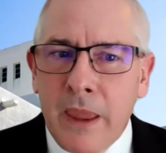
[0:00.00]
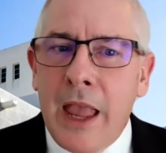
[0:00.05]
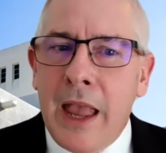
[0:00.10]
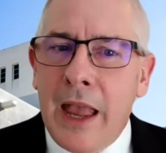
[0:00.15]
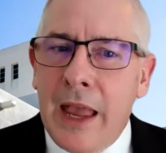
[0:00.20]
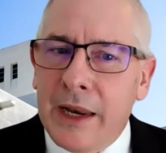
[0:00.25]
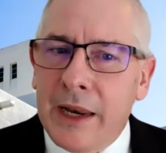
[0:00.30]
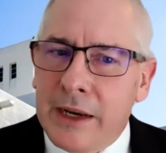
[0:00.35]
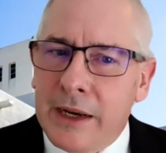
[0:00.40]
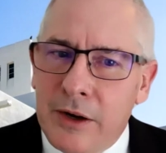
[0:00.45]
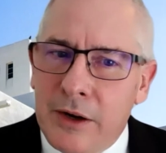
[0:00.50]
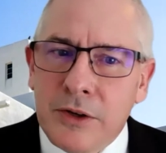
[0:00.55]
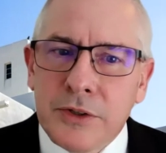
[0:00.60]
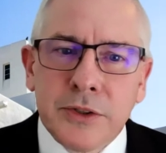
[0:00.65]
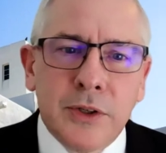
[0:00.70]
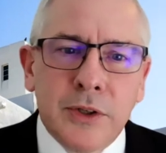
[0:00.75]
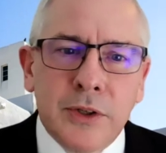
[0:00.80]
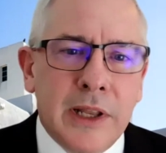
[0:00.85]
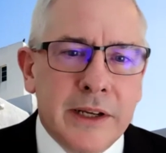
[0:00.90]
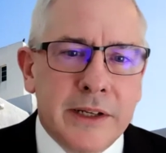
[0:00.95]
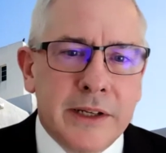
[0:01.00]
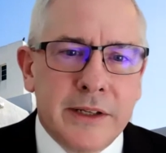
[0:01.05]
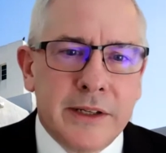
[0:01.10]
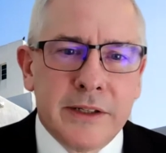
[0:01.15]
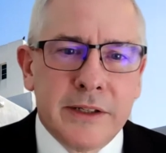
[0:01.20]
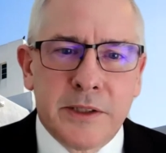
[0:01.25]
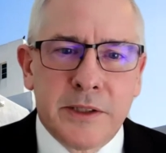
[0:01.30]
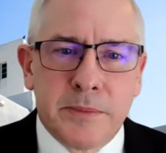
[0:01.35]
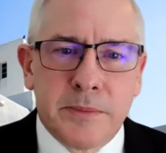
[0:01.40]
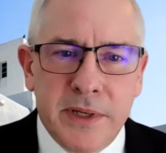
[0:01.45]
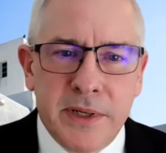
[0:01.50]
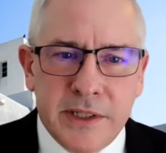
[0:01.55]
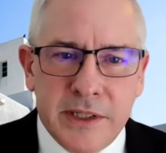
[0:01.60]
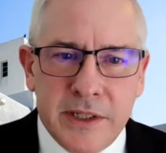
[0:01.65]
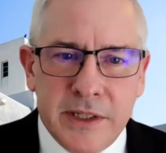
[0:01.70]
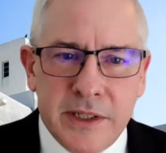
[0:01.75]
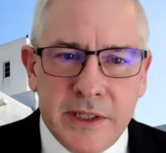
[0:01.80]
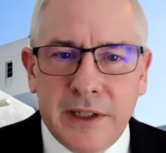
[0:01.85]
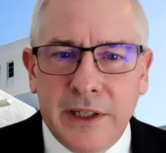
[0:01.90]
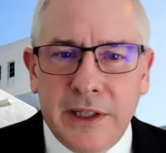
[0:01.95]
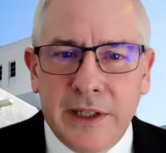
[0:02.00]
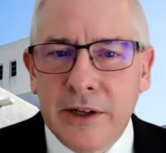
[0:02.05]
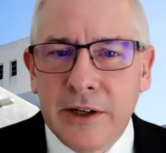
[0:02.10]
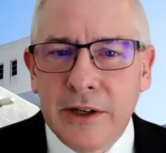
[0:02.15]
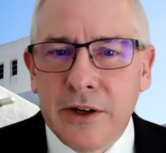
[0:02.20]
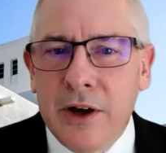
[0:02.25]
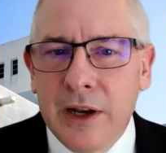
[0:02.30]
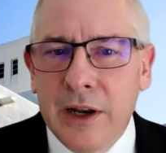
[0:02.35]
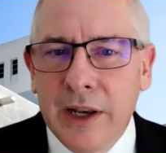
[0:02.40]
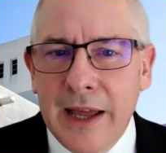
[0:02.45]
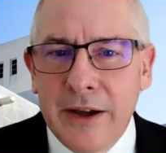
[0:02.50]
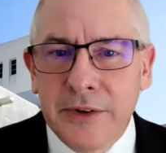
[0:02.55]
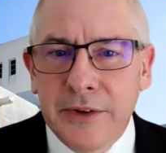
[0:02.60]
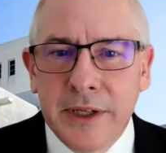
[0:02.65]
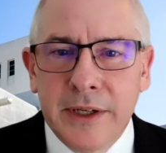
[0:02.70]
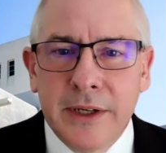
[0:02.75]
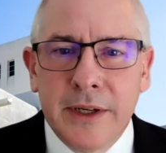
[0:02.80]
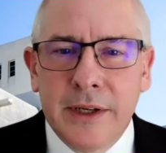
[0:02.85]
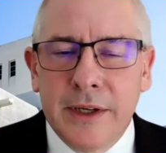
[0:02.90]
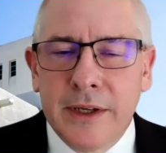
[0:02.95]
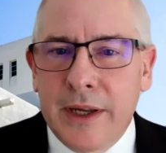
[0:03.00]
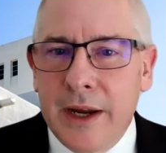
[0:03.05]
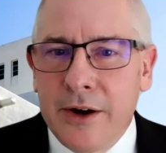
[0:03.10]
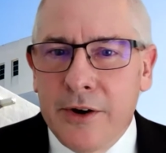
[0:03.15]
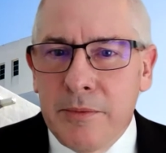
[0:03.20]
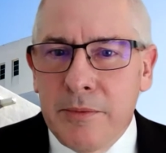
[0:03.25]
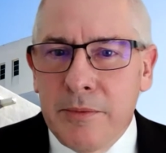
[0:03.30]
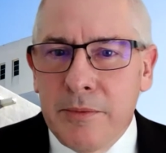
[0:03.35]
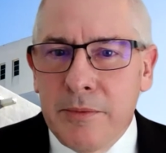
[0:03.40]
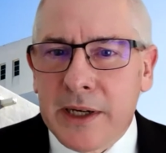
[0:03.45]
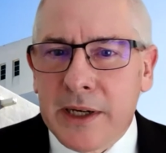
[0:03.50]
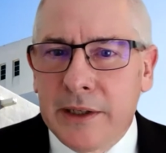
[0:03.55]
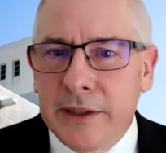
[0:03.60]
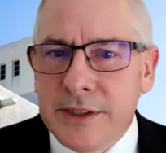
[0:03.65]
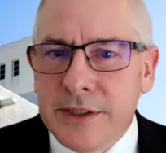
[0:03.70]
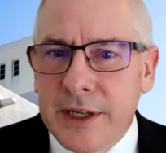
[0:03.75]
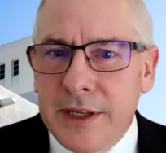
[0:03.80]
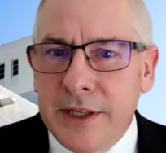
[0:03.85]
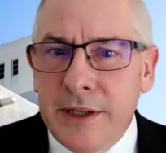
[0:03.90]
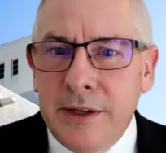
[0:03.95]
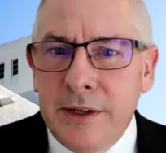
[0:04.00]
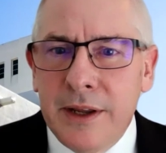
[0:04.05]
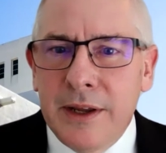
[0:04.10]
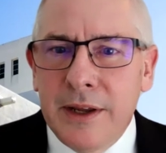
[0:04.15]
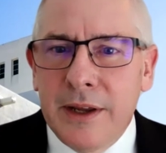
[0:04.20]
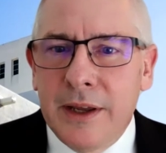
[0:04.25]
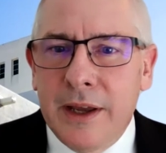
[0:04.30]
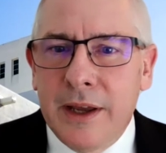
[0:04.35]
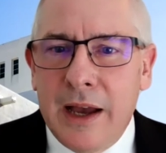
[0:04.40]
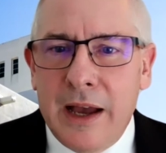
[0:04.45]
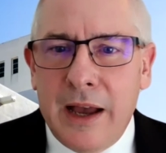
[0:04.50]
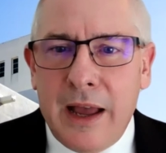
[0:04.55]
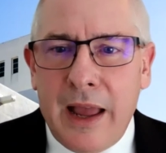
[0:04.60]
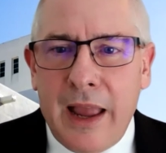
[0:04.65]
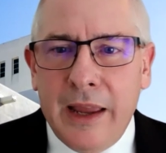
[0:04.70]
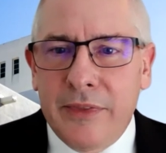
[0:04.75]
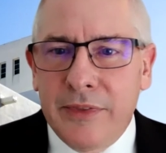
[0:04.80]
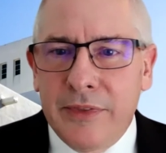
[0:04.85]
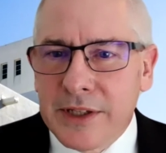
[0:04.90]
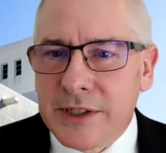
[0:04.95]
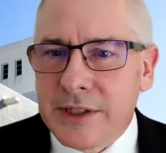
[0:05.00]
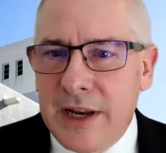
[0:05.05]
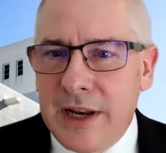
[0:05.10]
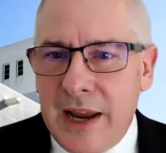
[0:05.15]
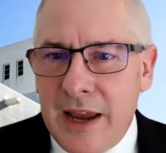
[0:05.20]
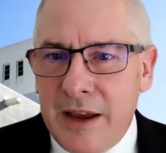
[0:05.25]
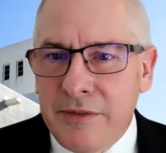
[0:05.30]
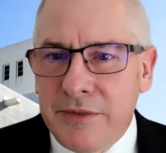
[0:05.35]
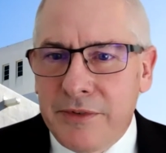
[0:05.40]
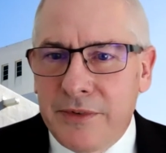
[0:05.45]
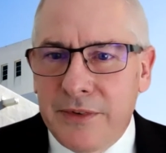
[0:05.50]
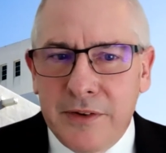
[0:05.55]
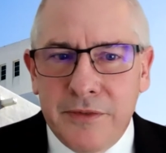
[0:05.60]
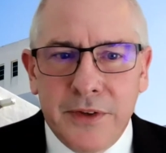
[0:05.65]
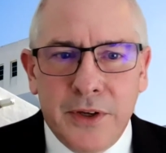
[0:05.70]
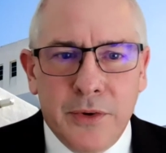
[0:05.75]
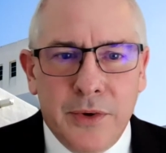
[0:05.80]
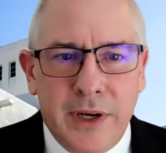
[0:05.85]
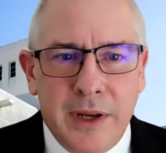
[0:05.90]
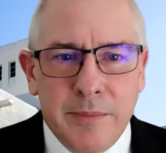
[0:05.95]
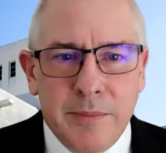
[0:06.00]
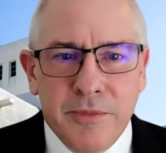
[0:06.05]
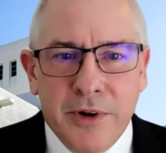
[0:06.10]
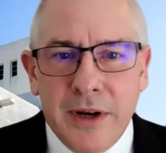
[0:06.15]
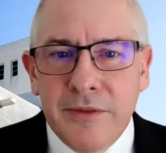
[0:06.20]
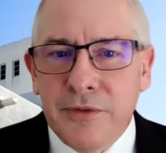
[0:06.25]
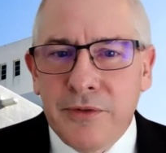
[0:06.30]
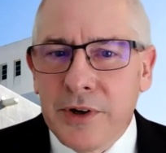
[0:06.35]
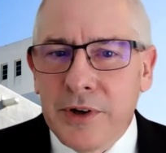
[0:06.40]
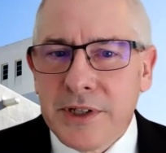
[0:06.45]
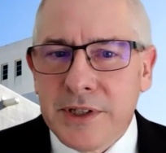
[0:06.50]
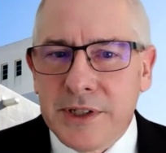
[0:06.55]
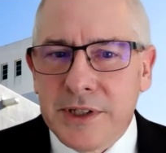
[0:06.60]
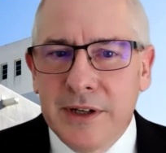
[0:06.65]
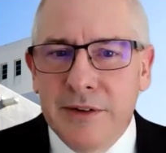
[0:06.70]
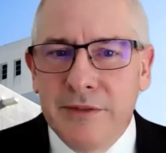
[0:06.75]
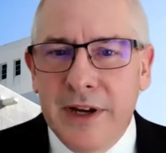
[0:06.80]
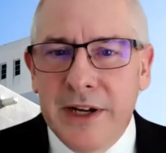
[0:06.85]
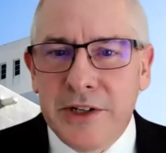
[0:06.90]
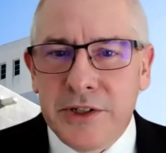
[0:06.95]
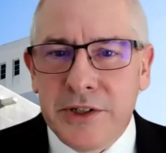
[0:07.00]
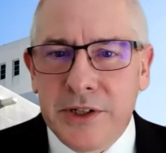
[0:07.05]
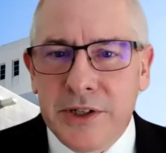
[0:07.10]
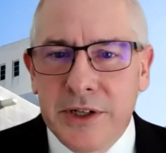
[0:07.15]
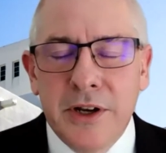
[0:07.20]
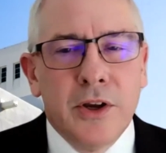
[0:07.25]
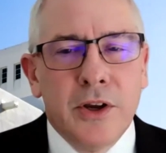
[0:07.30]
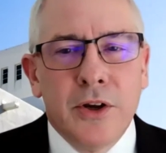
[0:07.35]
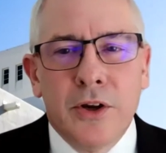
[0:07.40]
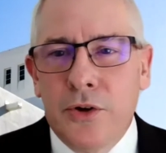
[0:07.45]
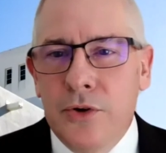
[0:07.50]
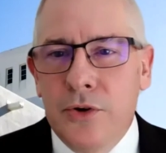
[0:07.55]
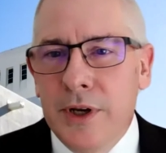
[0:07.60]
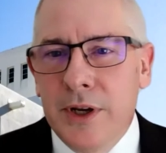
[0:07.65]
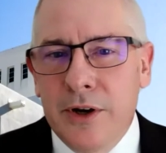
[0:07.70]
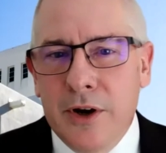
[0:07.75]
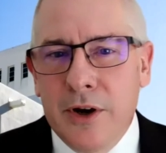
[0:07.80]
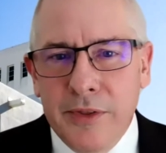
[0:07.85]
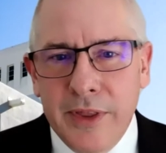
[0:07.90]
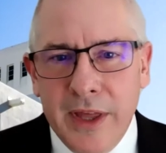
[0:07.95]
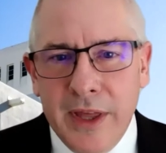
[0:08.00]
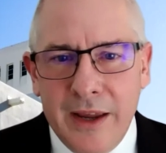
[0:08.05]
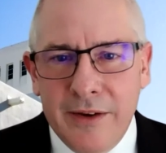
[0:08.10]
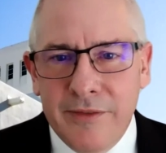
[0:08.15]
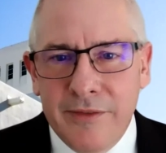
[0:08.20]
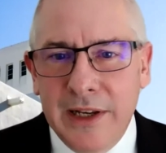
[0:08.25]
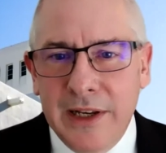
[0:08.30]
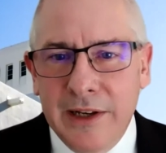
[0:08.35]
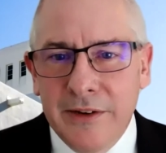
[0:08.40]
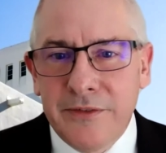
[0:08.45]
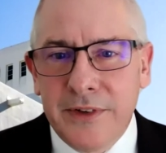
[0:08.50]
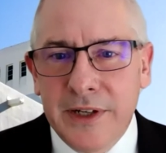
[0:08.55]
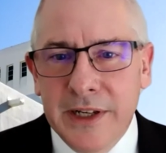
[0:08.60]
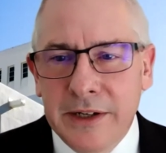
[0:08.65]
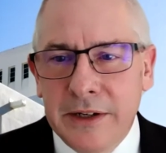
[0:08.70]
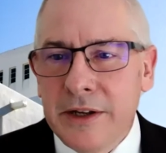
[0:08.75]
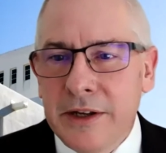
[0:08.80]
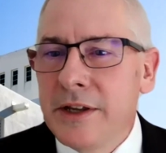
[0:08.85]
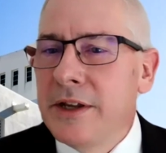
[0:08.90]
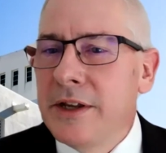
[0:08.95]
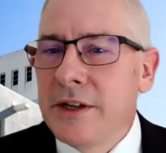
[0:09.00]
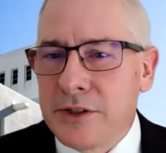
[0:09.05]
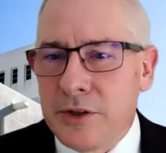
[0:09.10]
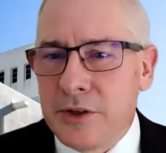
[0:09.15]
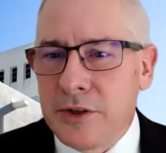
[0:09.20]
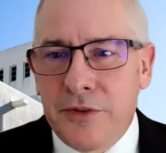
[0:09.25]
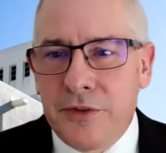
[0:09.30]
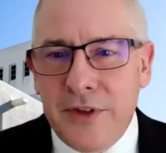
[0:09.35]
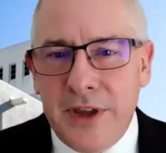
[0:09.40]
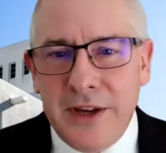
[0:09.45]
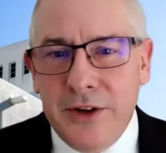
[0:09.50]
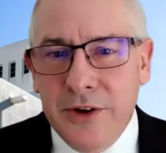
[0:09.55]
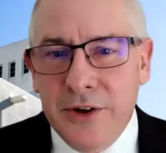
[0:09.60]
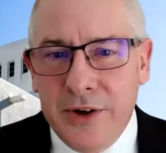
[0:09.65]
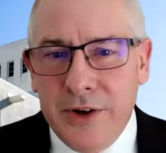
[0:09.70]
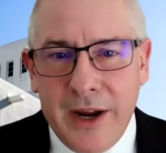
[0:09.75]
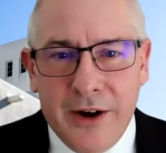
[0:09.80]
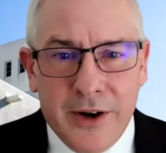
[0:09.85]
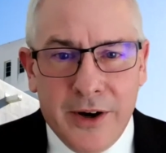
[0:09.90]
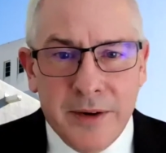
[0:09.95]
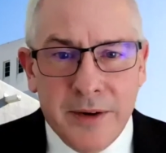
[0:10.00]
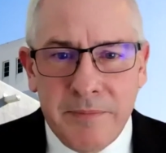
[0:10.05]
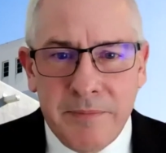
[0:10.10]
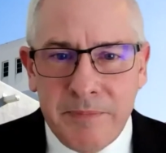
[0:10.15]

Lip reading: And I'd also like to specifically call out Kara Mickelinson and the staff of UNM Rainforest Innovation who did all the heavy lifting. So thank you, Kara.